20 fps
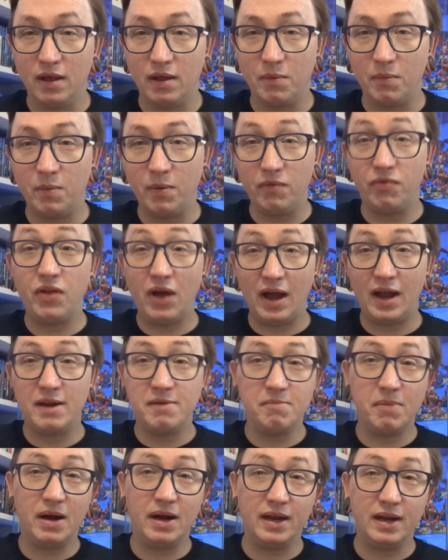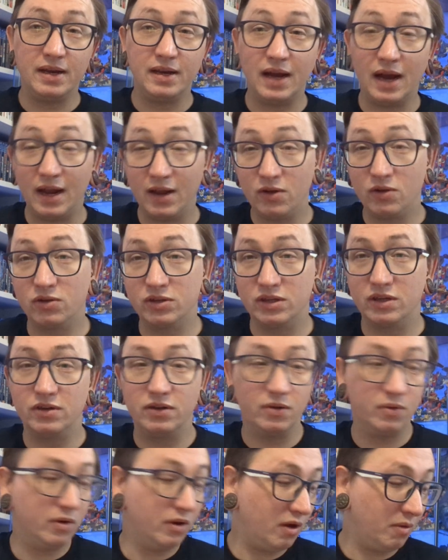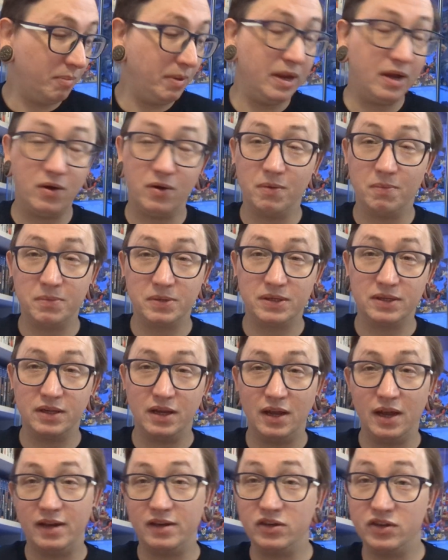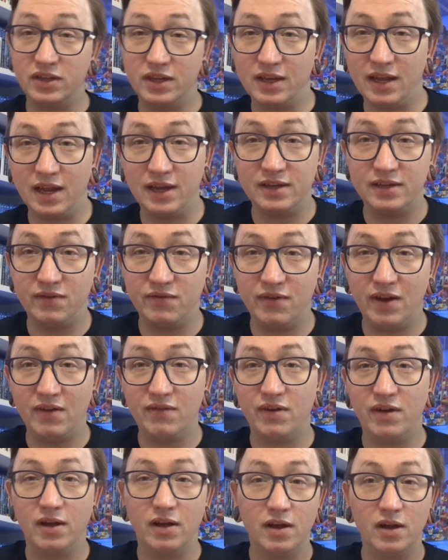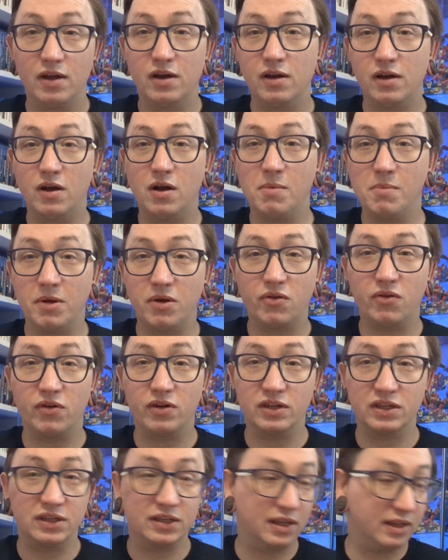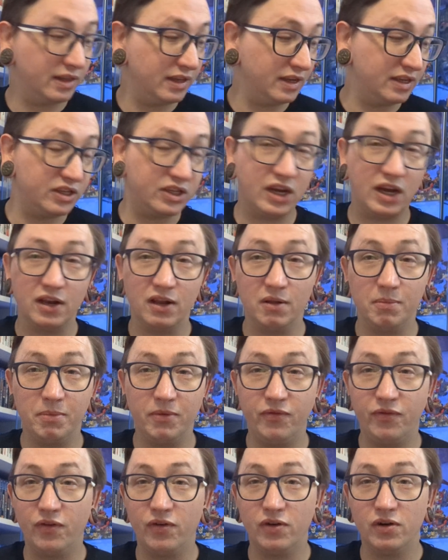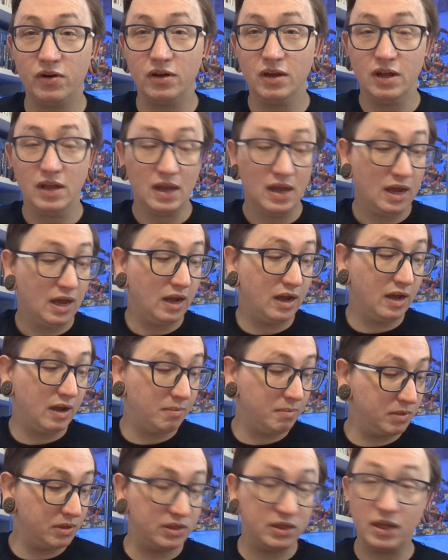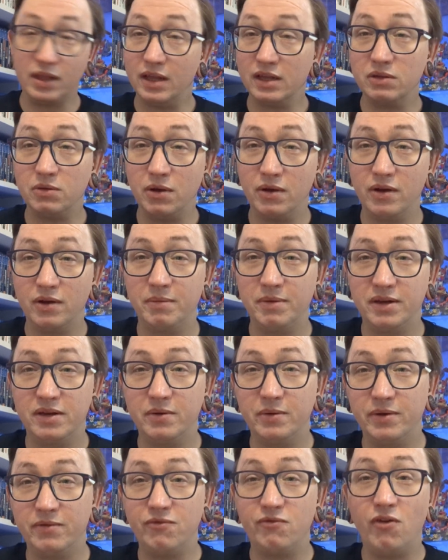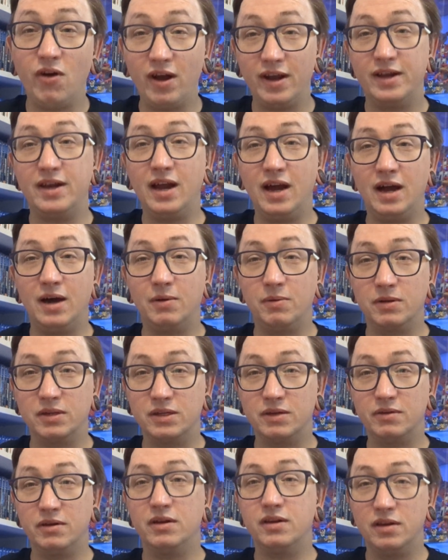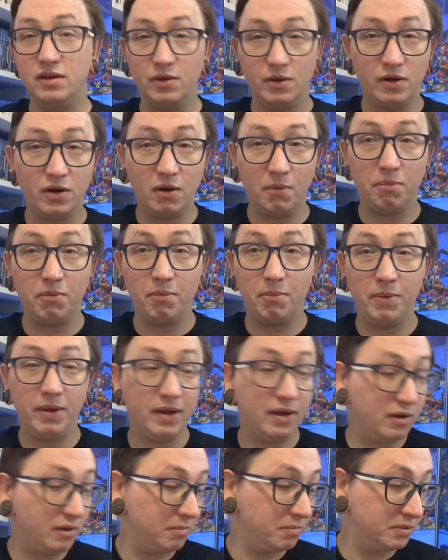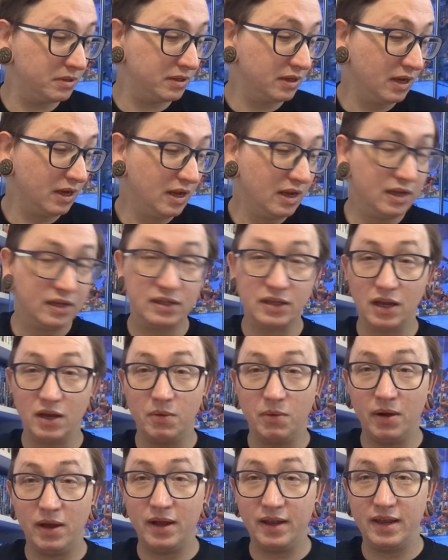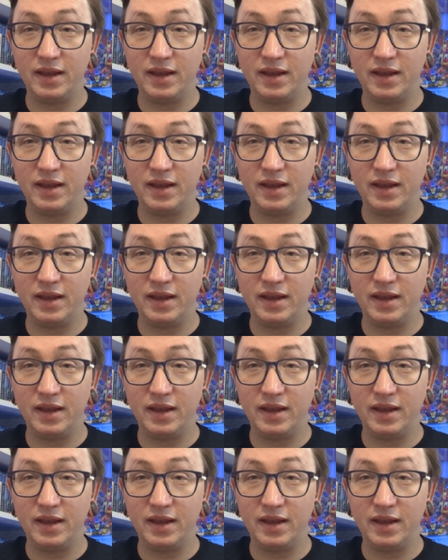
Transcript: with that in mind, I also do a lot of pickups, just in case you've never come across this channel before. So that's what I'm going to be doing right now. So I'm going to do a couple of pickups. So